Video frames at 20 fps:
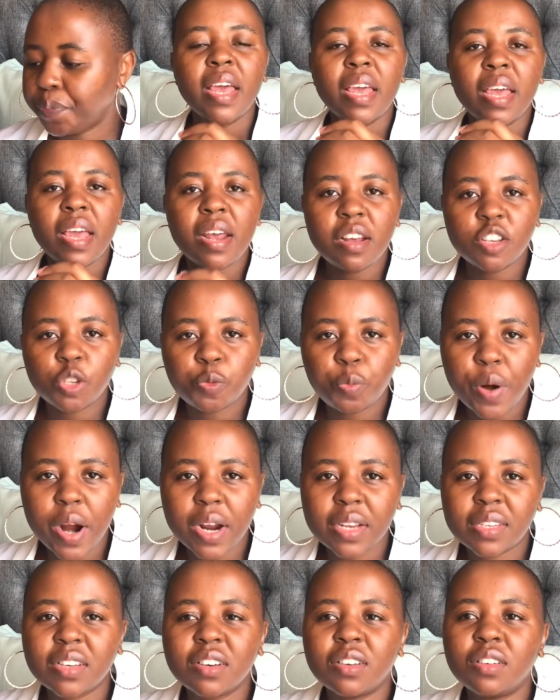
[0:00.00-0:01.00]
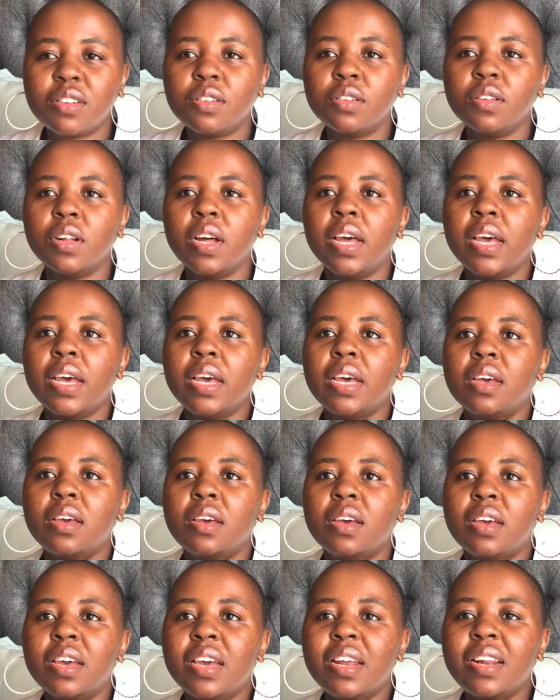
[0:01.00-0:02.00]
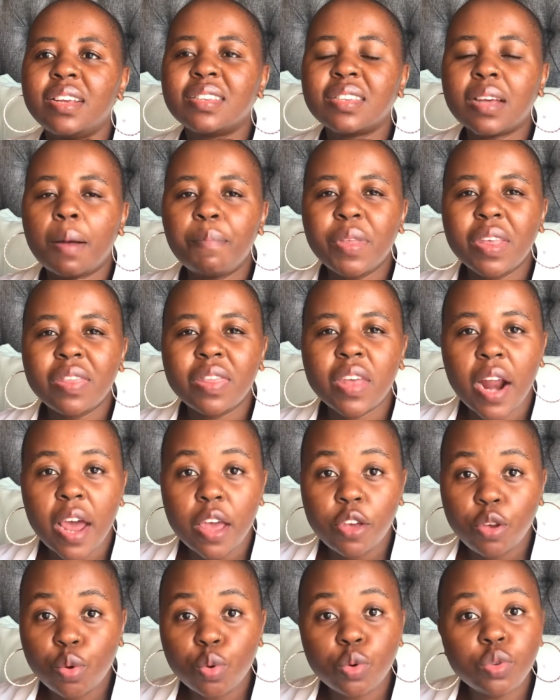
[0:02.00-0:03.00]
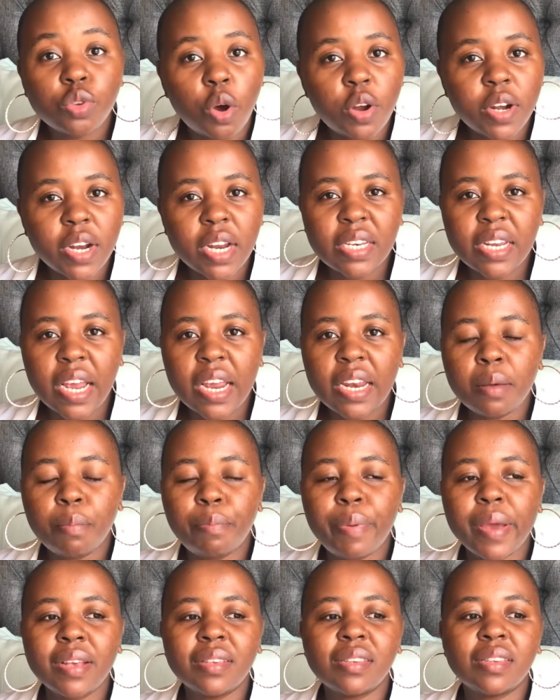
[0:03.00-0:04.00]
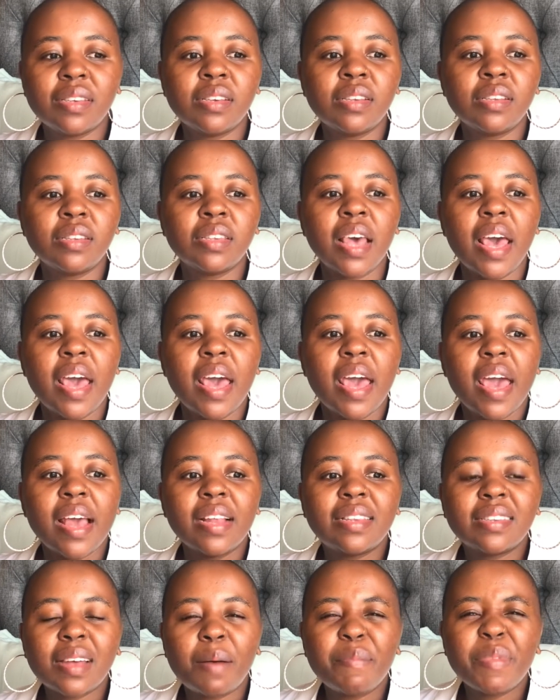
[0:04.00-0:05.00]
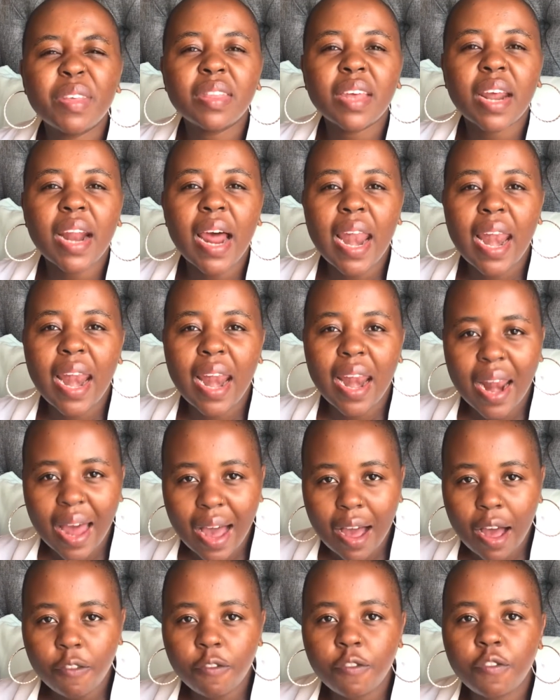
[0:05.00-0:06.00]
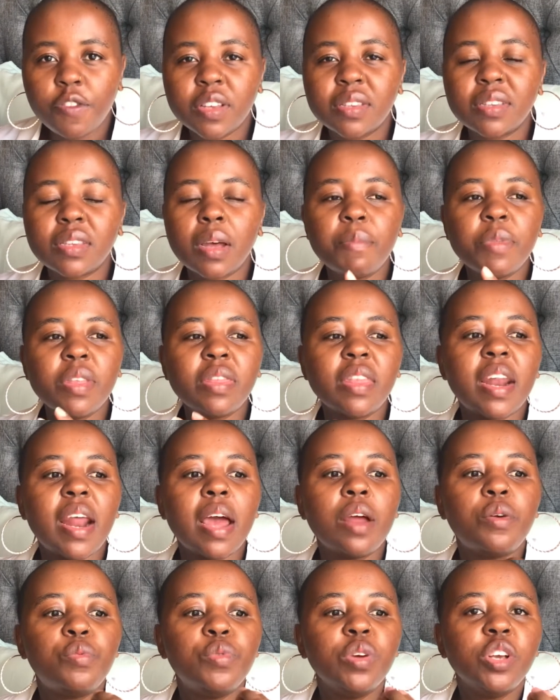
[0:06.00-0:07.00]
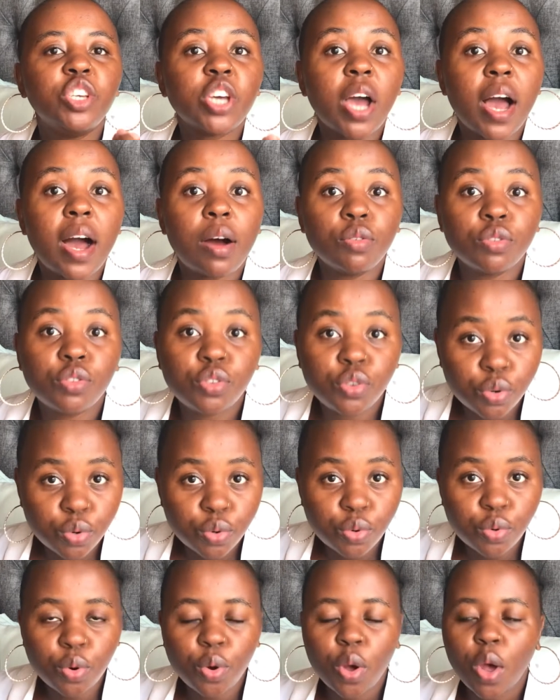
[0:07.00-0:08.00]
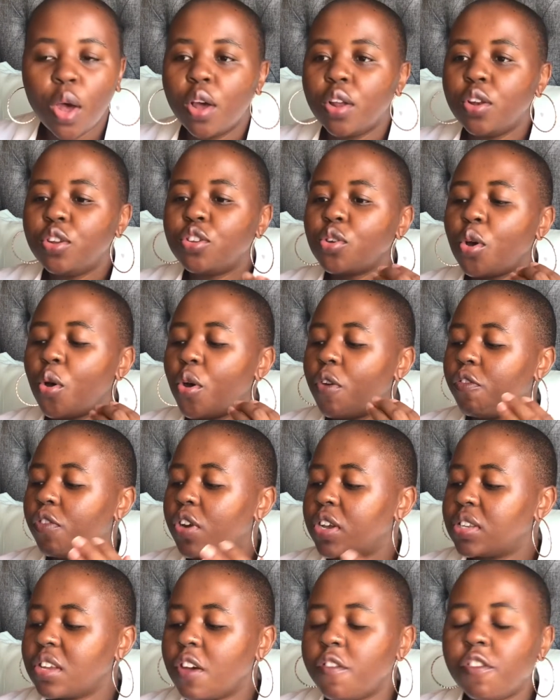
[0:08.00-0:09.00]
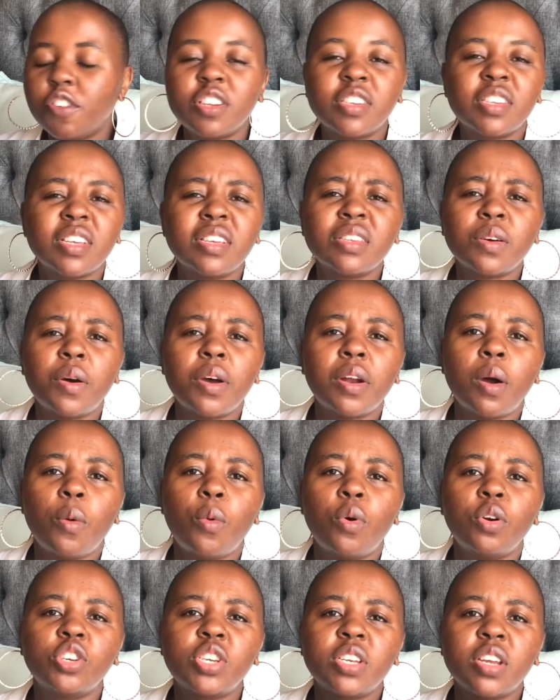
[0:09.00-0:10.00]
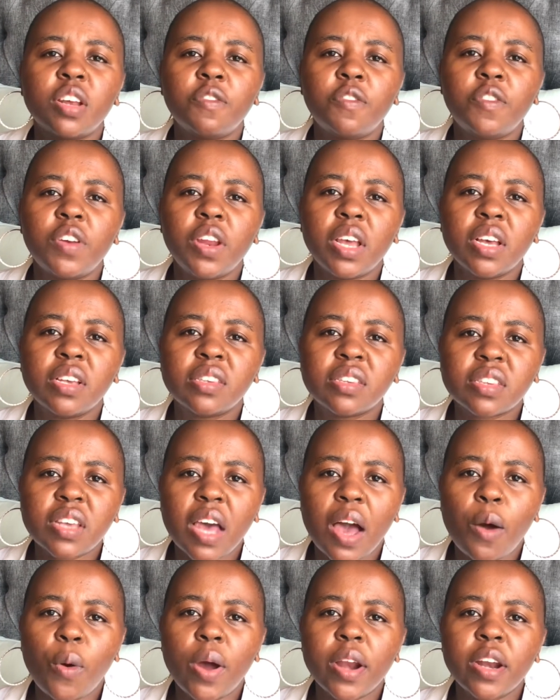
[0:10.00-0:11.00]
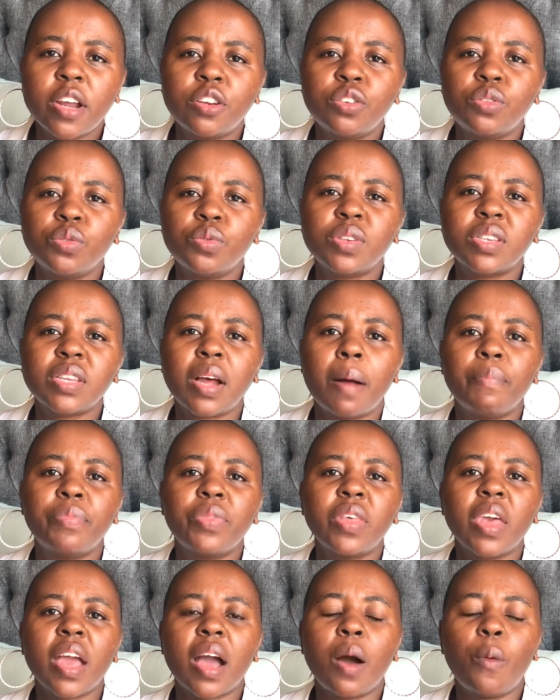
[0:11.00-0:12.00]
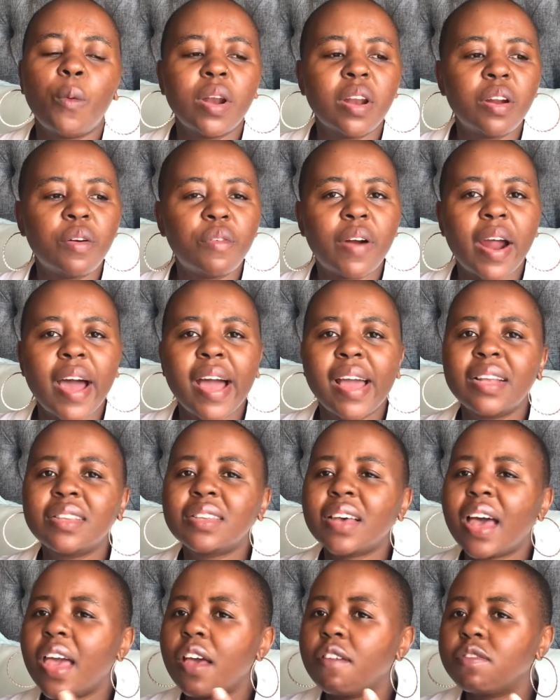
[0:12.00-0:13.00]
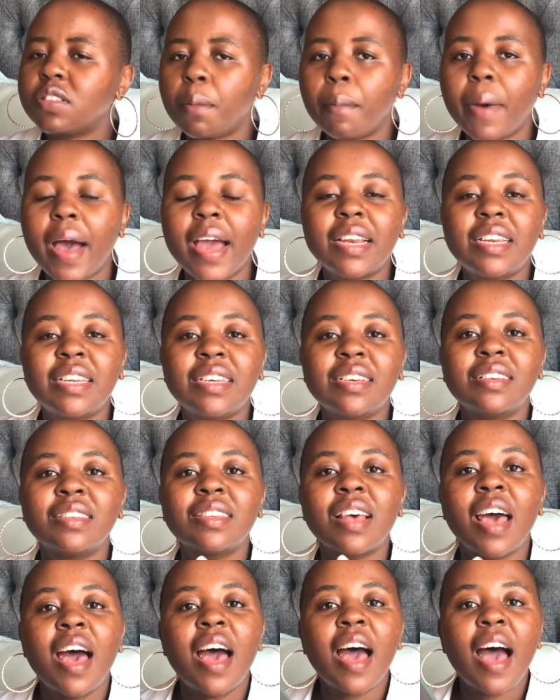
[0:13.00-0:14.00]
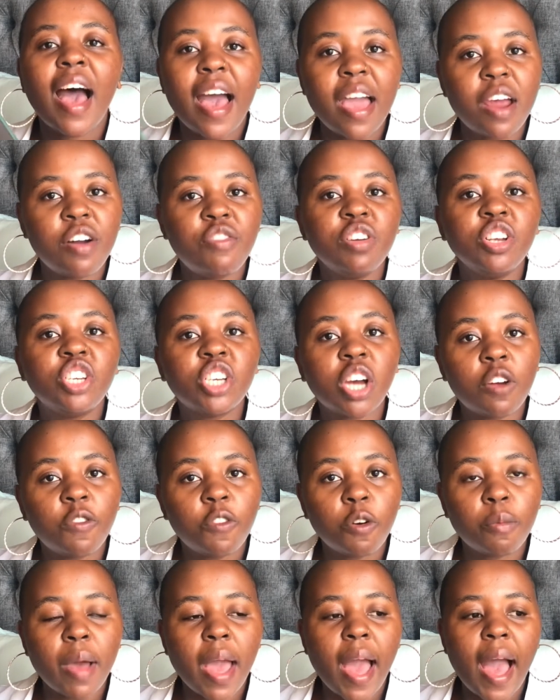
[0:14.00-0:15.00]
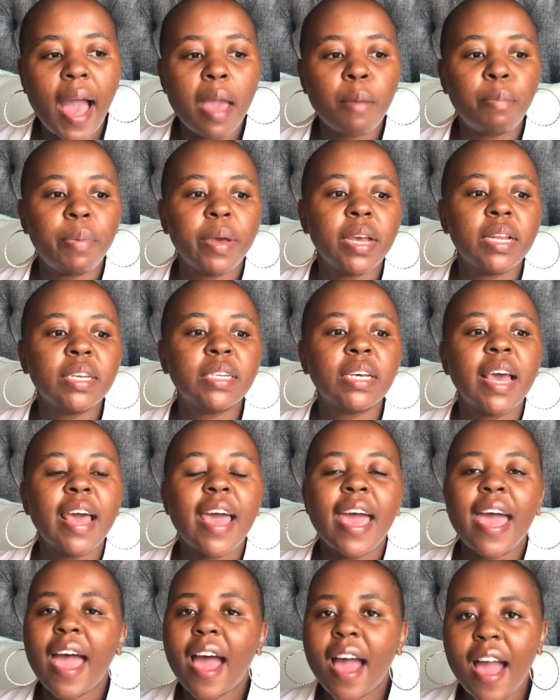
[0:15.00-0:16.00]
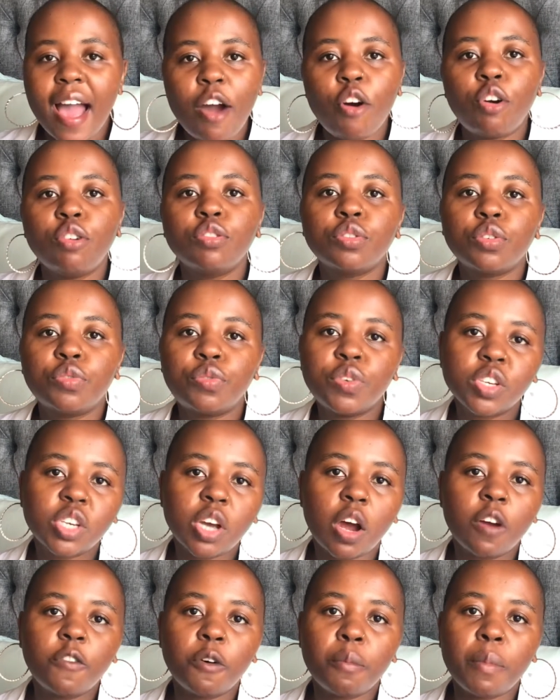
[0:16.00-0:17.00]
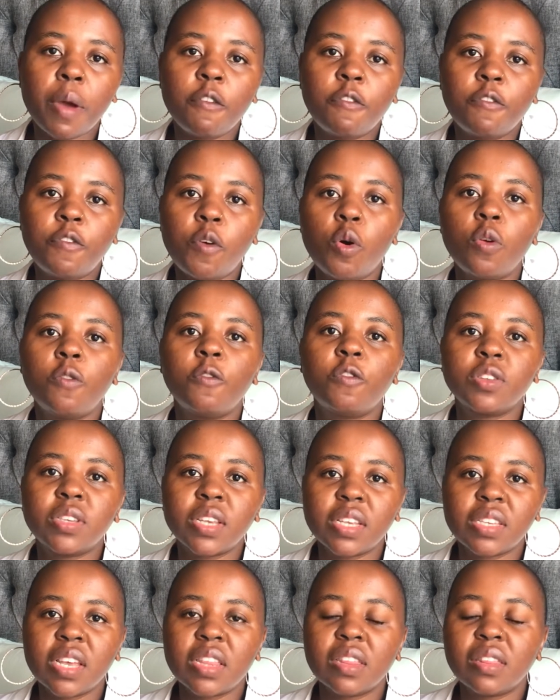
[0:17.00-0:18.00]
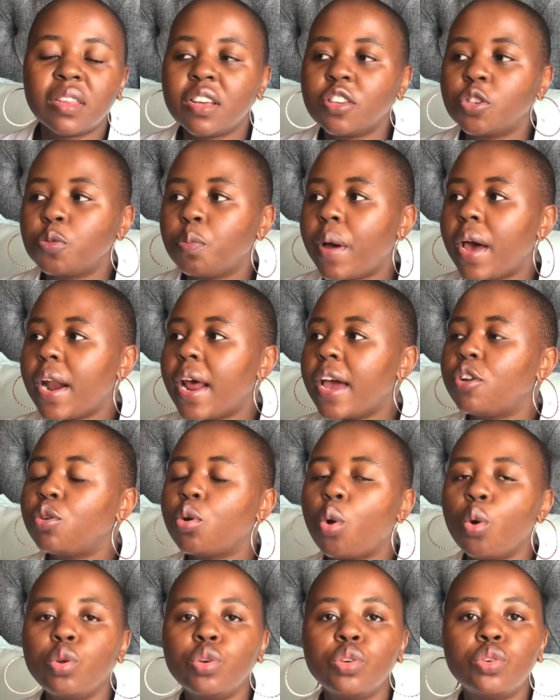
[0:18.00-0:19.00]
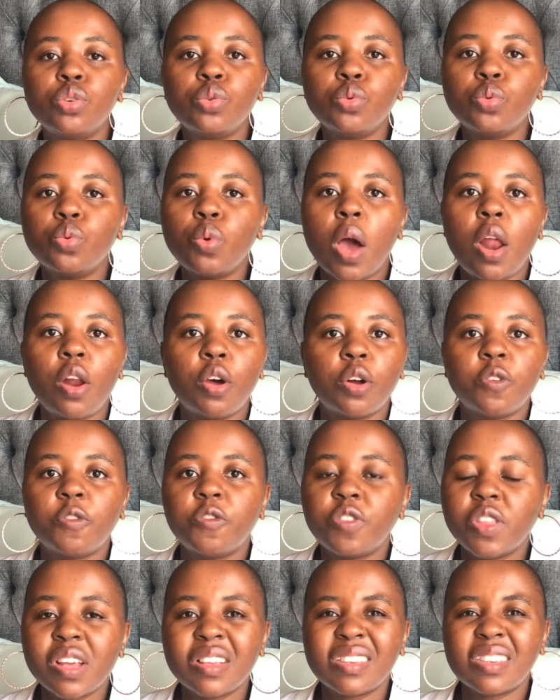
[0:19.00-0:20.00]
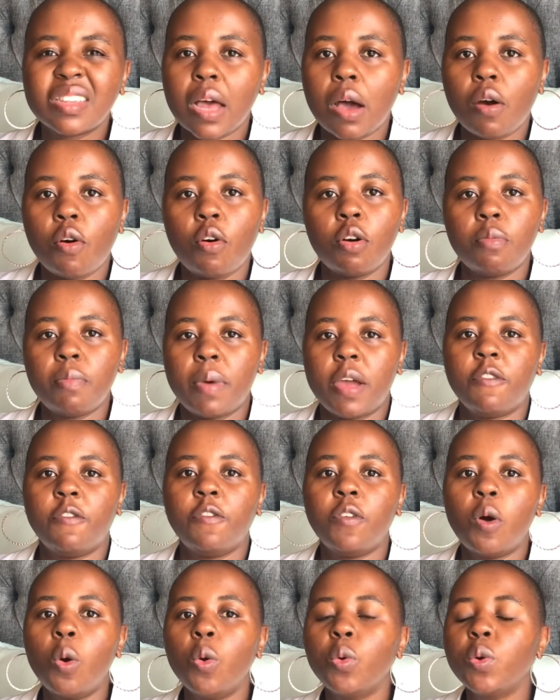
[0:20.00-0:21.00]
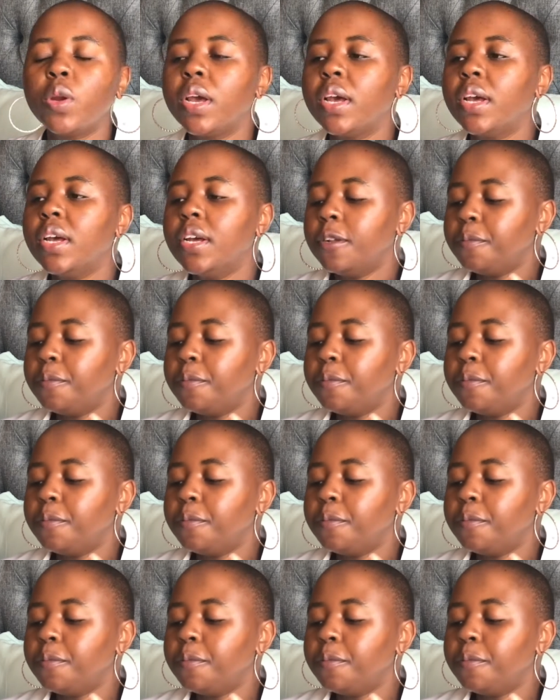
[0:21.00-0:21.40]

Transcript: It is practical. It is something that I use on a daily basis. It's something that I love. It's something that I reach out to. So if, let's say, for instance, I want to watch Netflix, I want to do something, I want to write, I have some ideas, I reach out for my iPad. I also reach out for my phone for certain things, but I don't do a lot of things now on my phone.